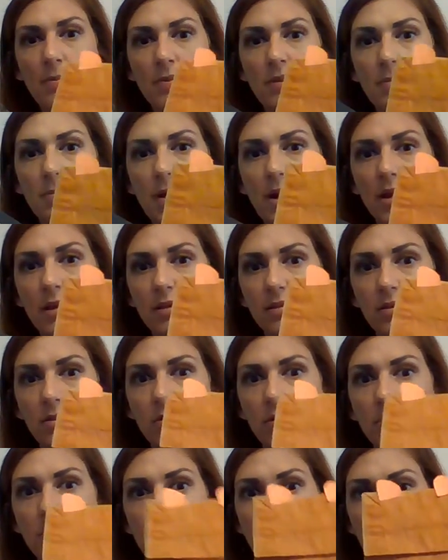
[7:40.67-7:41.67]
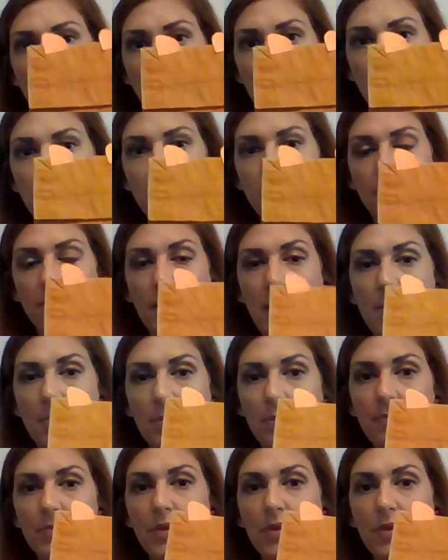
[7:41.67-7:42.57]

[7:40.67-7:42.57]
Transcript: and the body is going to be underneath the flap.